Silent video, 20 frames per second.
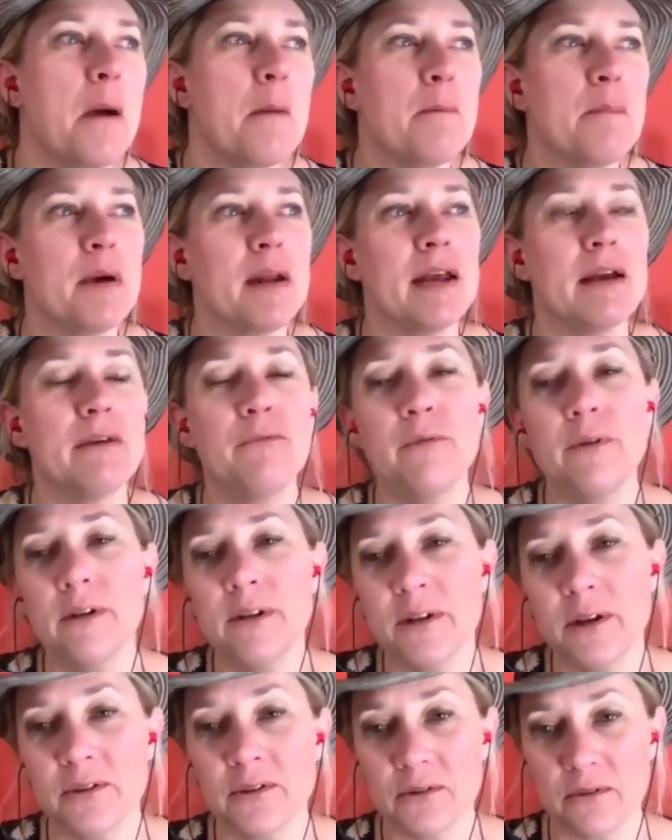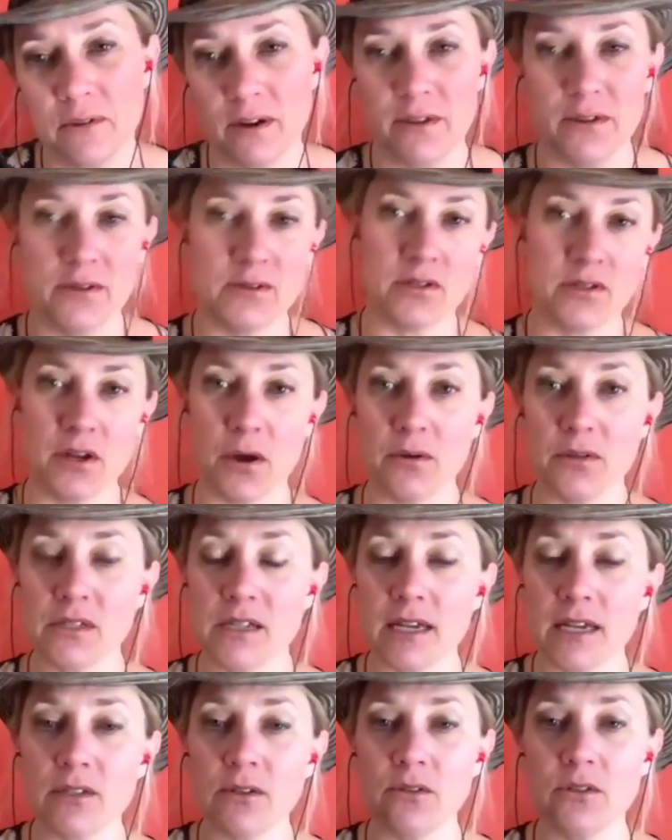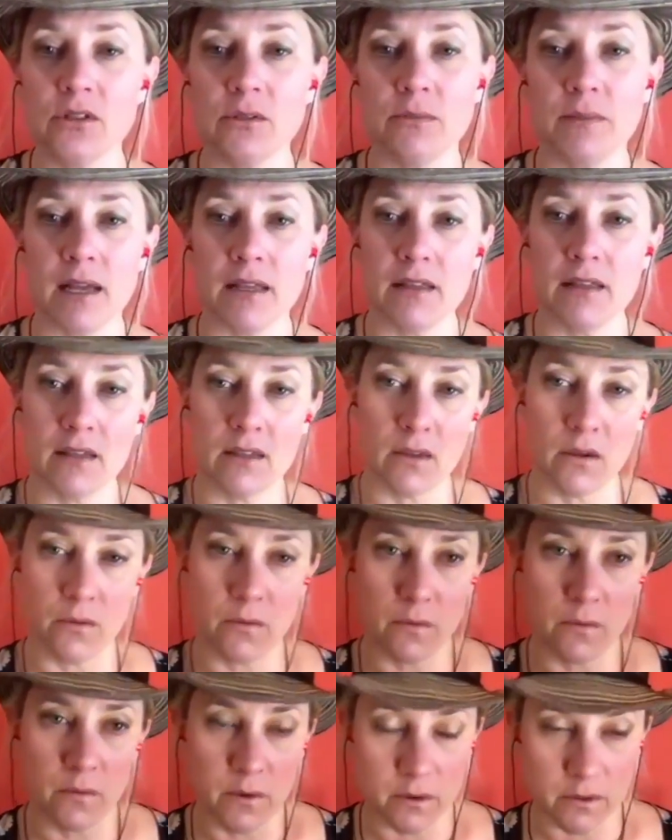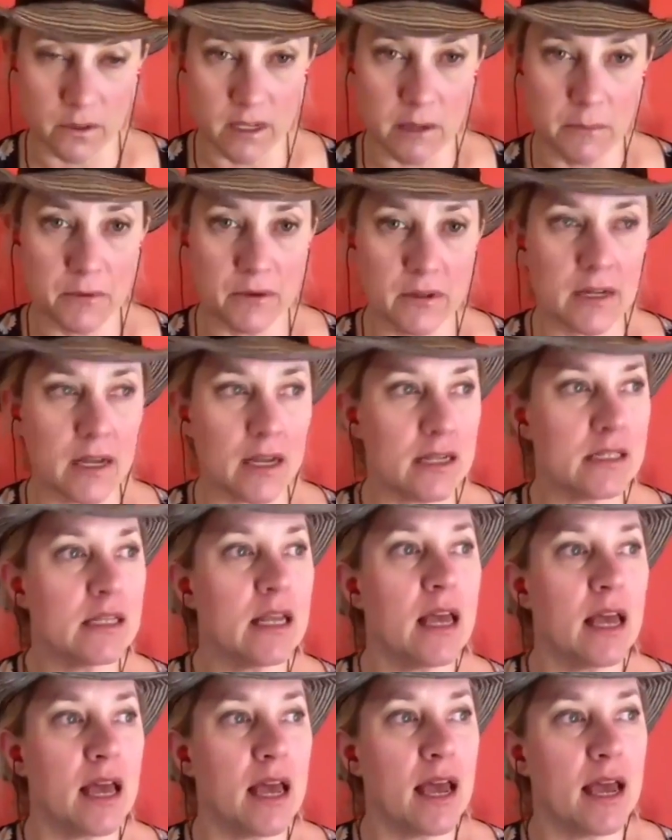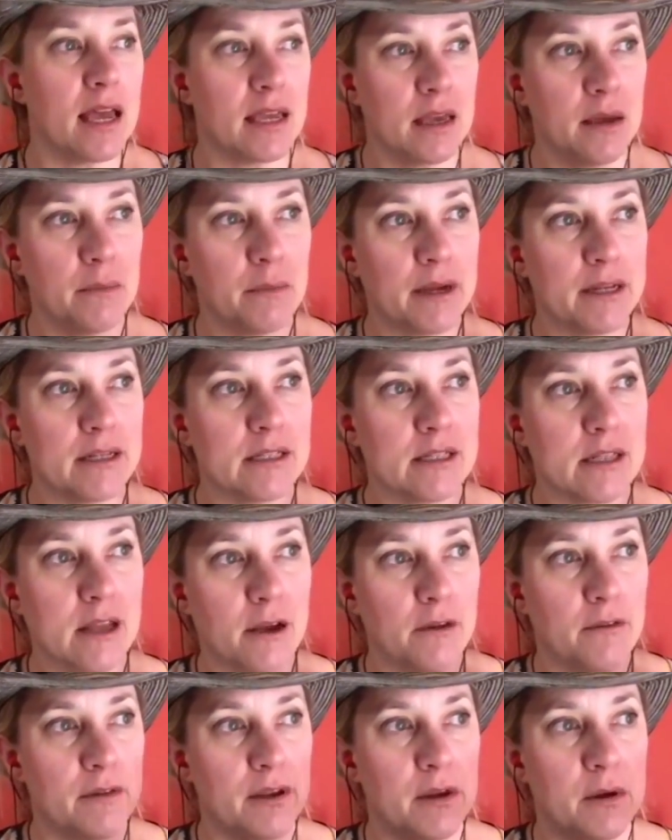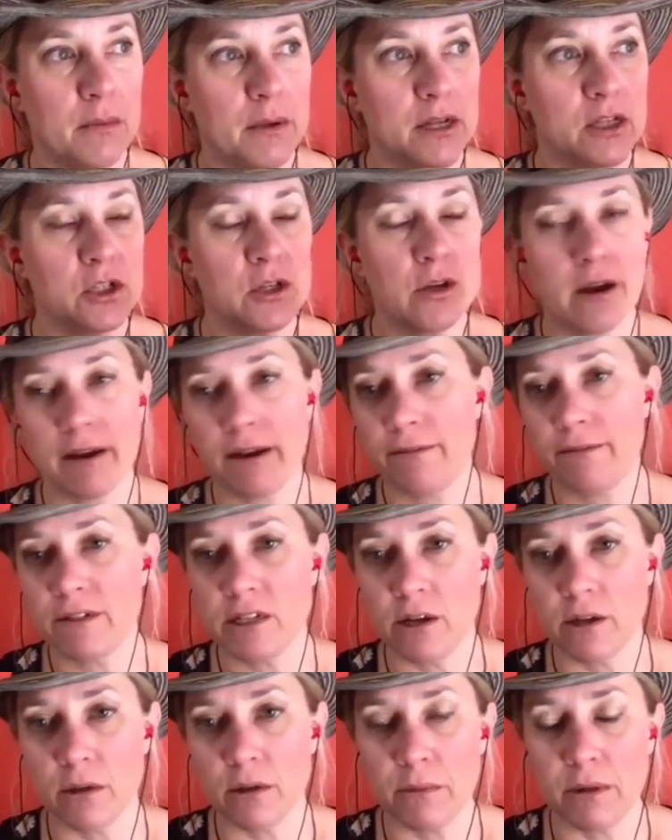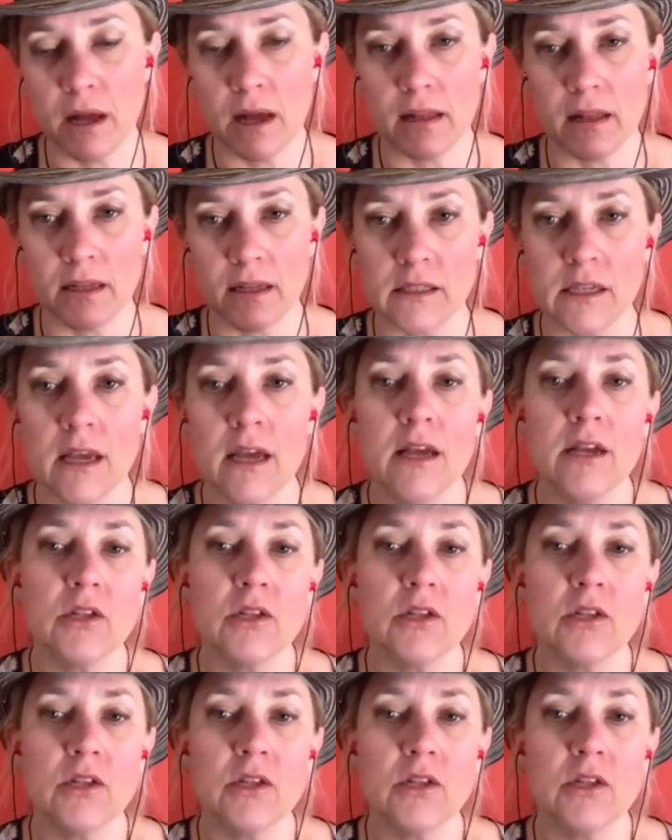But I will go through all those notes I told you about that the World Keeper does, and get myself, make sure I can see all the plot lines.